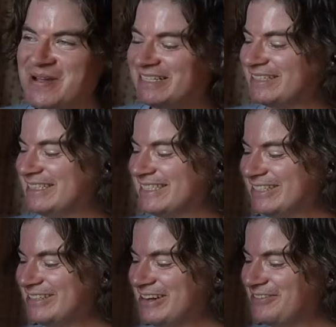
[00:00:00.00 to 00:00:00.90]
Basically, is it
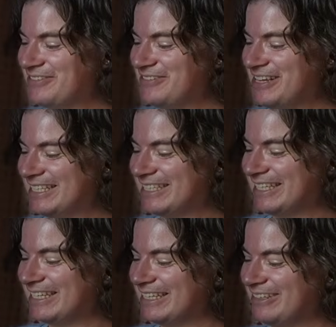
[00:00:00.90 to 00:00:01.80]
good enough for me? It's
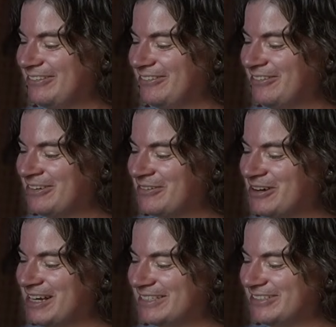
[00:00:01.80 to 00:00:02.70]
like
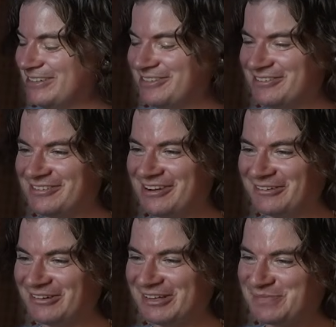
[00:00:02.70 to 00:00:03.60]
we're not so different from
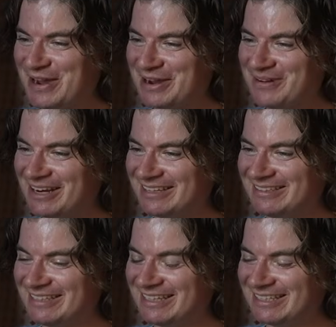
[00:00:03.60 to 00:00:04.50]
everyone else buying a bike at the
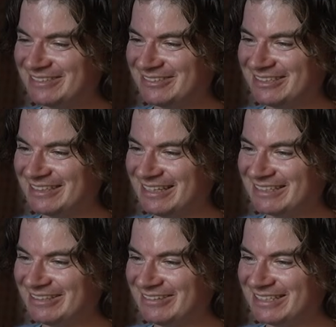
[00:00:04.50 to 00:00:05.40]
end of the day because we
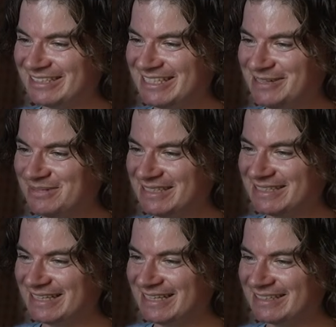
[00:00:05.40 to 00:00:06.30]
like don't get to keep
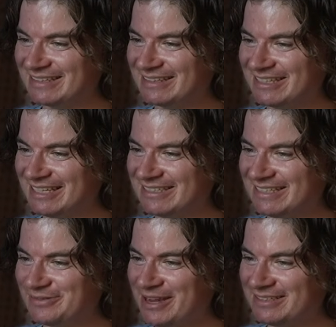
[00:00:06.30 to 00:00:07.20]
these like nice
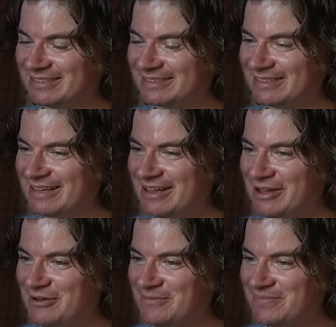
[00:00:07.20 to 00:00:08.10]
bikes
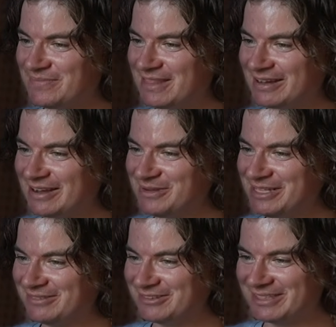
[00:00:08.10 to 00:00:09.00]
that come
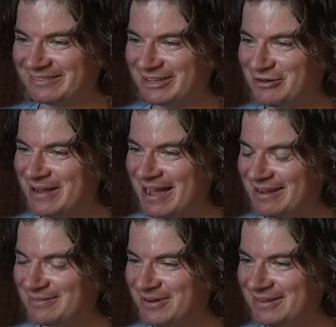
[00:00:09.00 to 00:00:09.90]
in. Those have to go back.